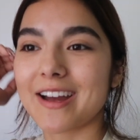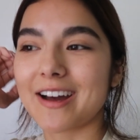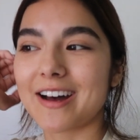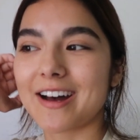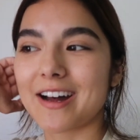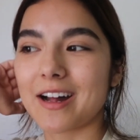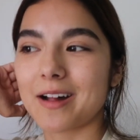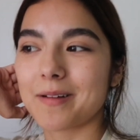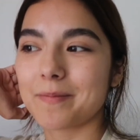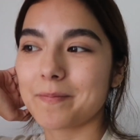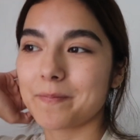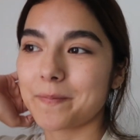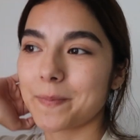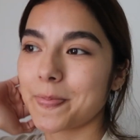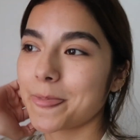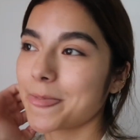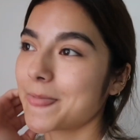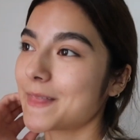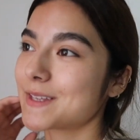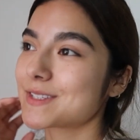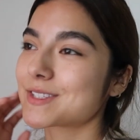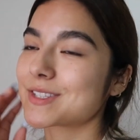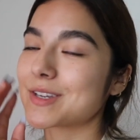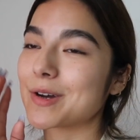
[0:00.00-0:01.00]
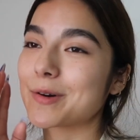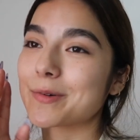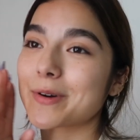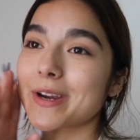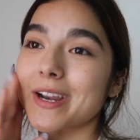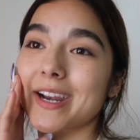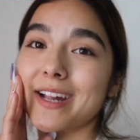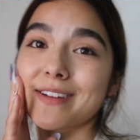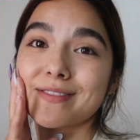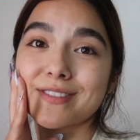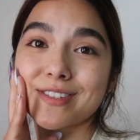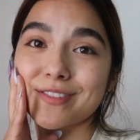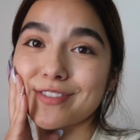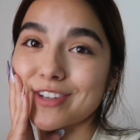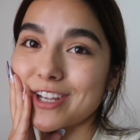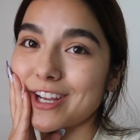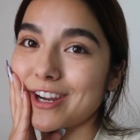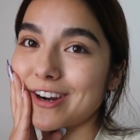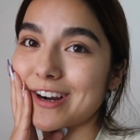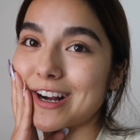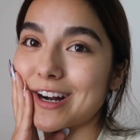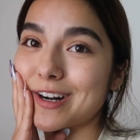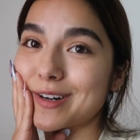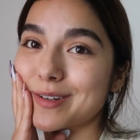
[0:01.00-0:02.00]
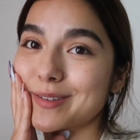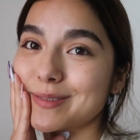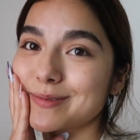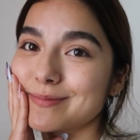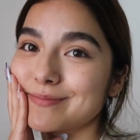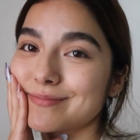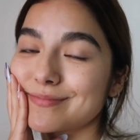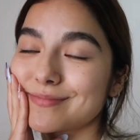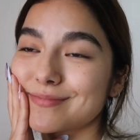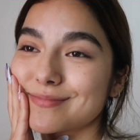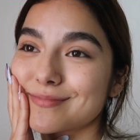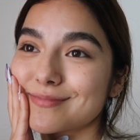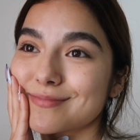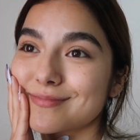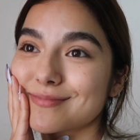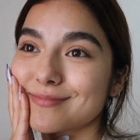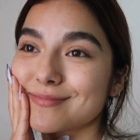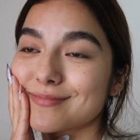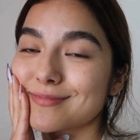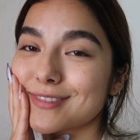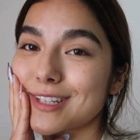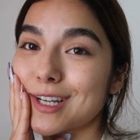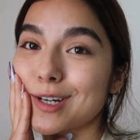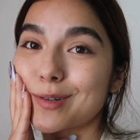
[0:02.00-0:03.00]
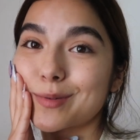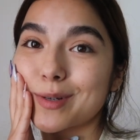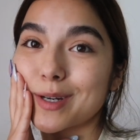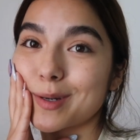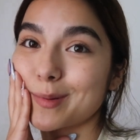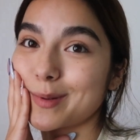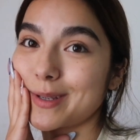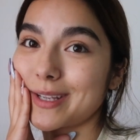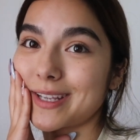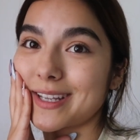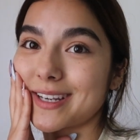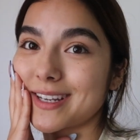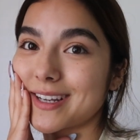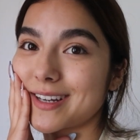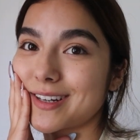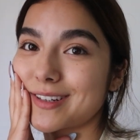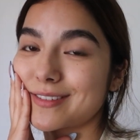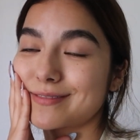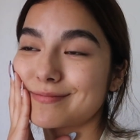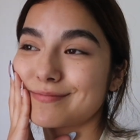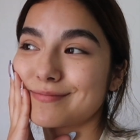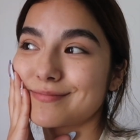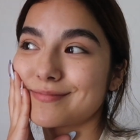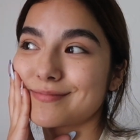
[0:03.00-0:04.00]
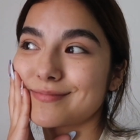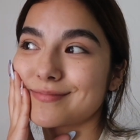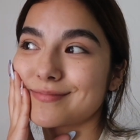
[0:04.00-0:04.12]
Um, so we're gonna have to figure out where we can go.